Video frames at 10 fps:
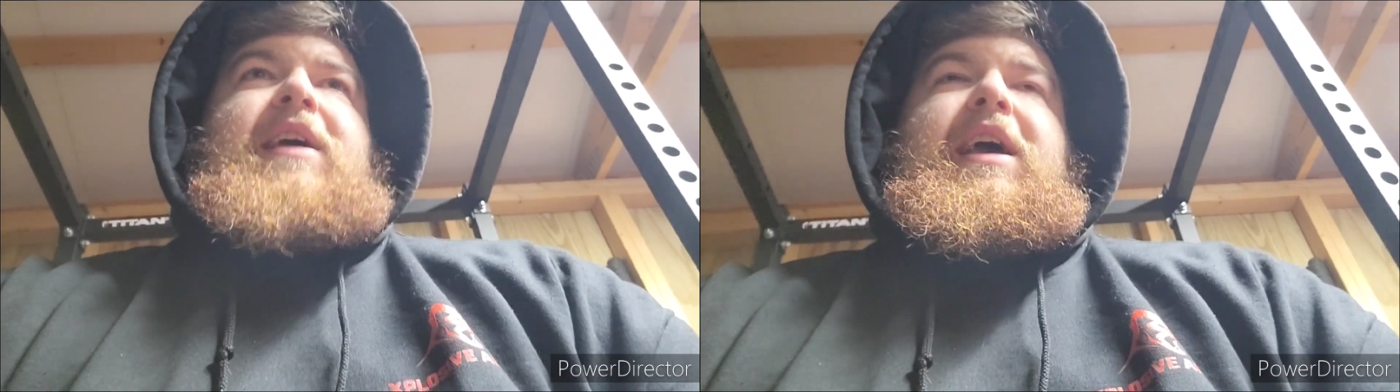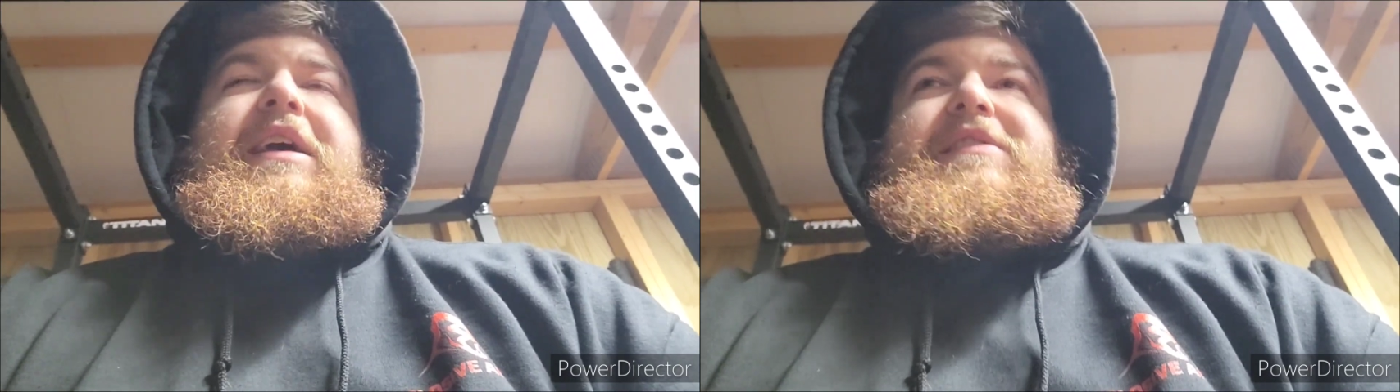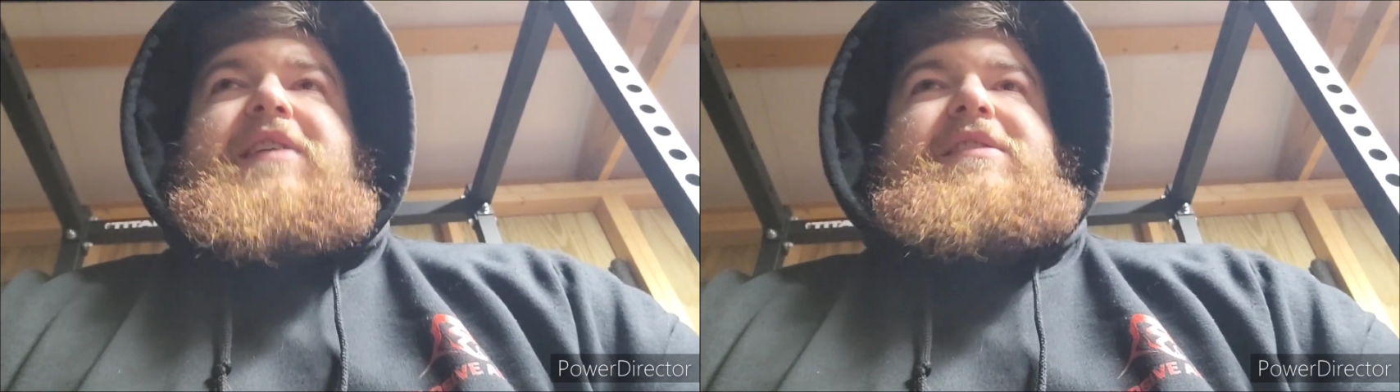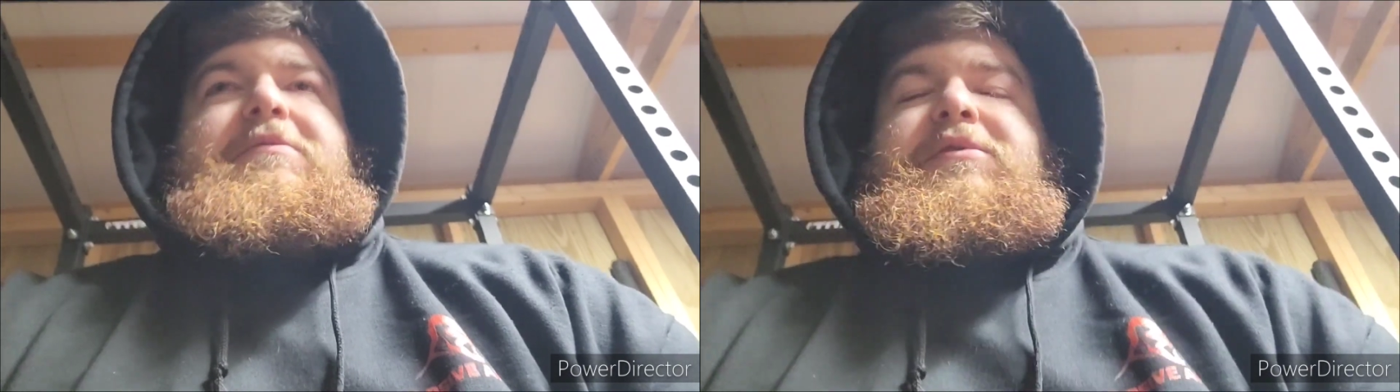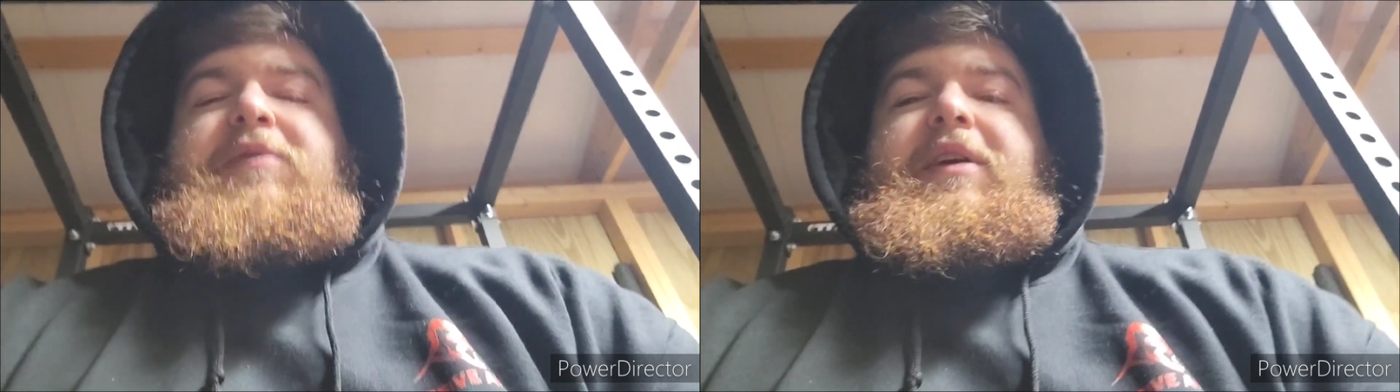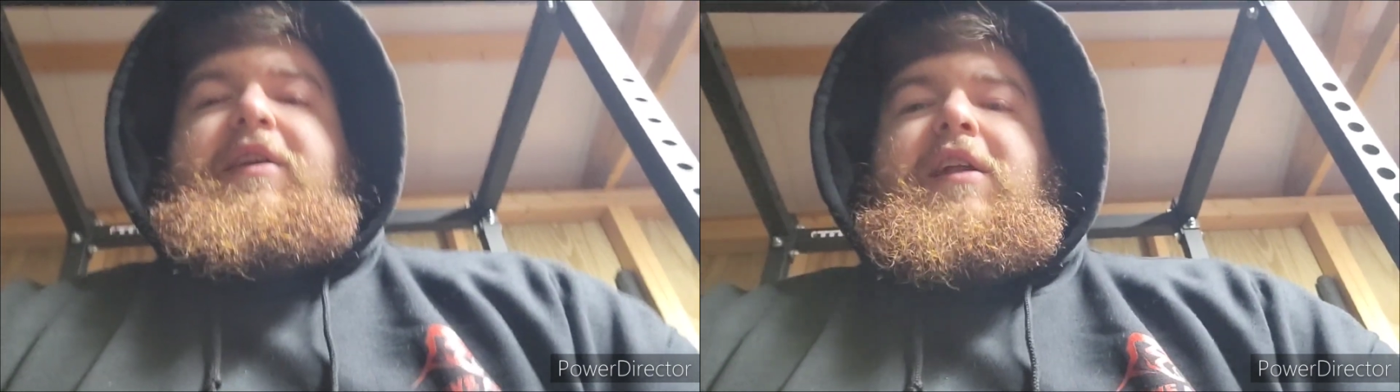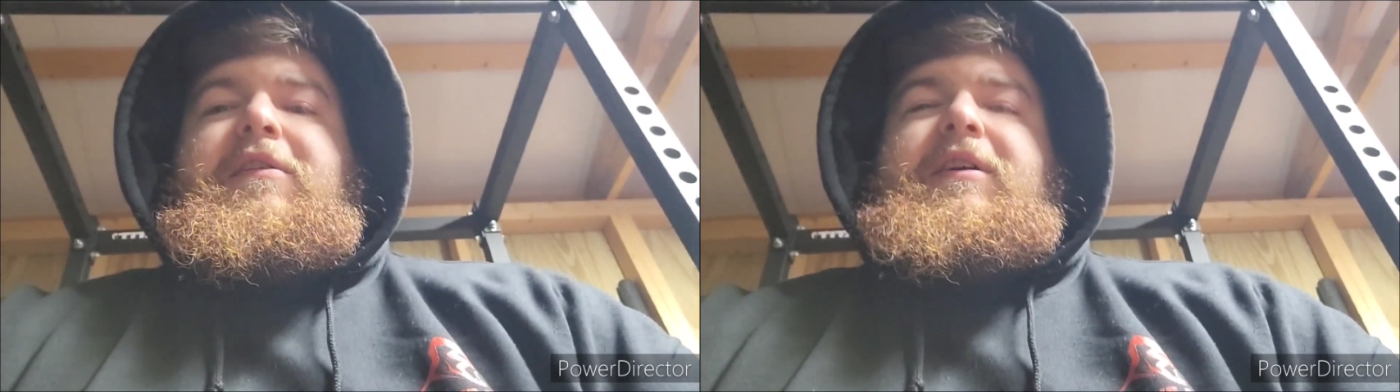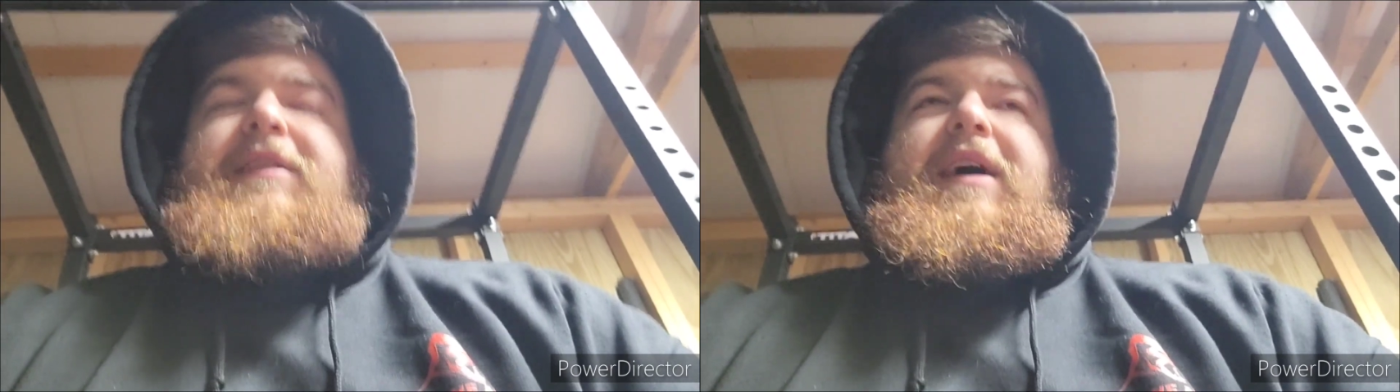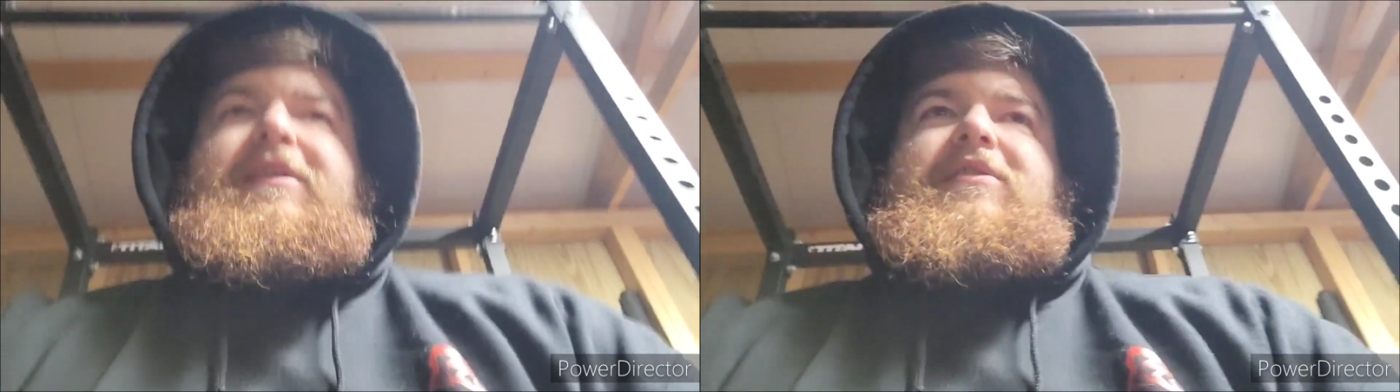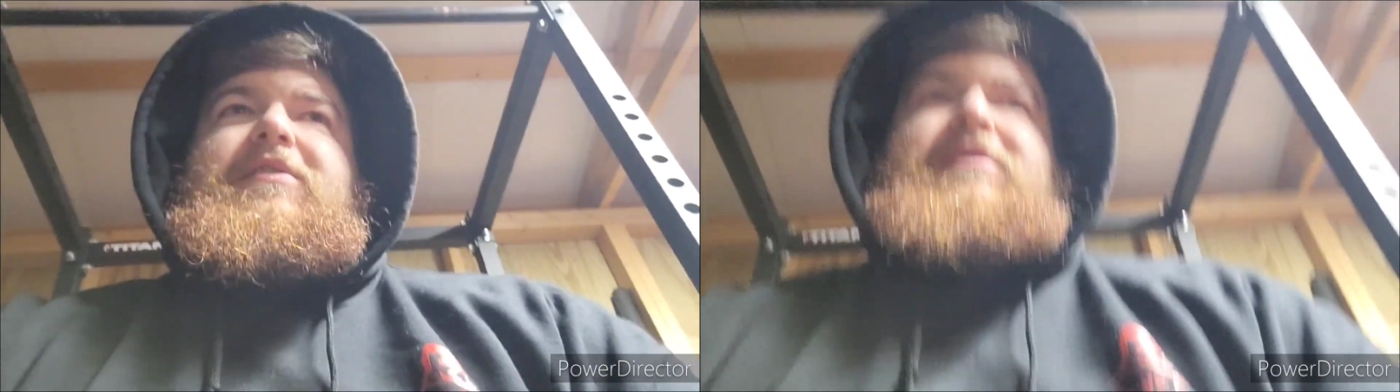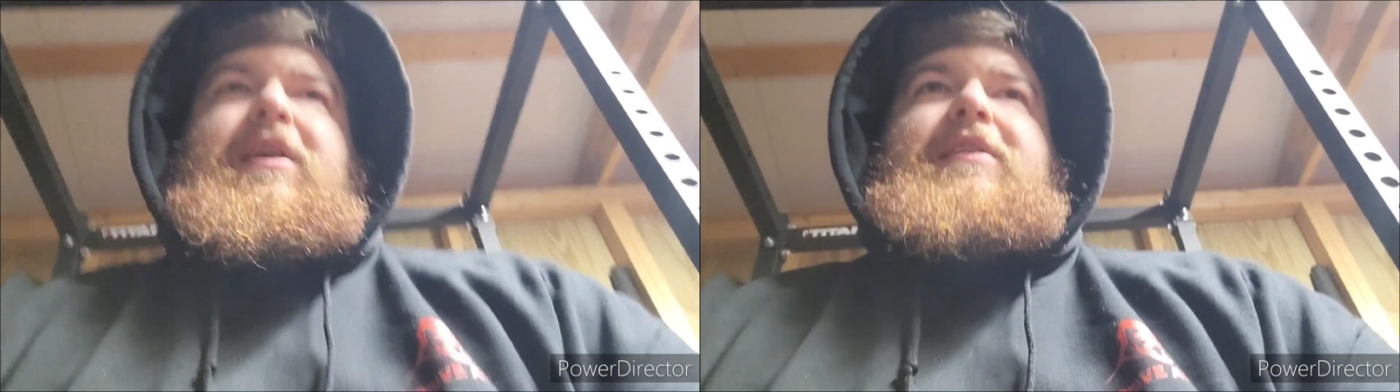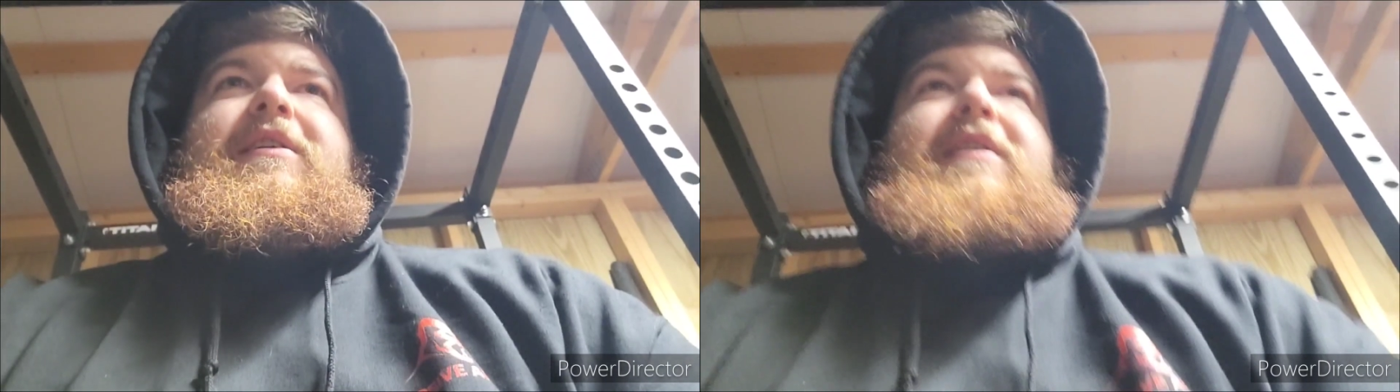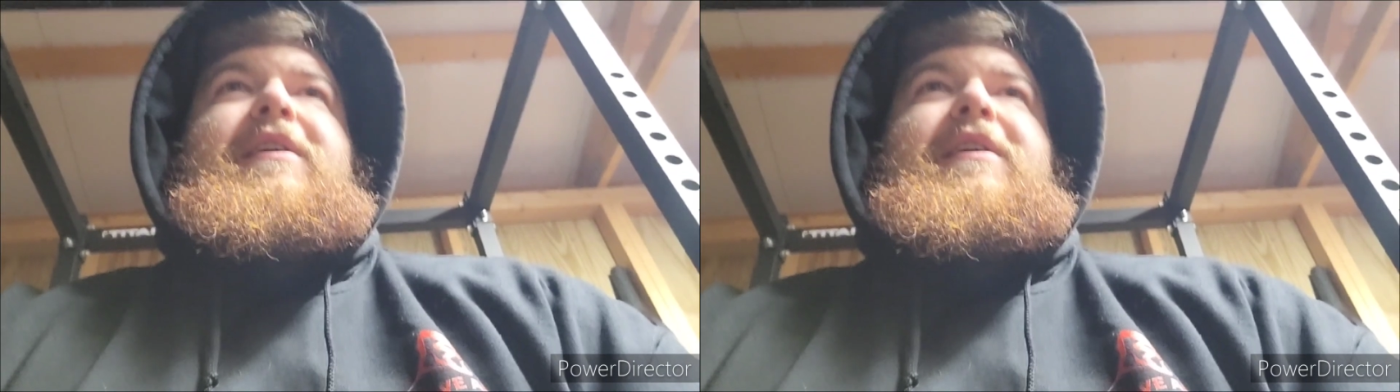8 sets of 3 or anything like that. So there's not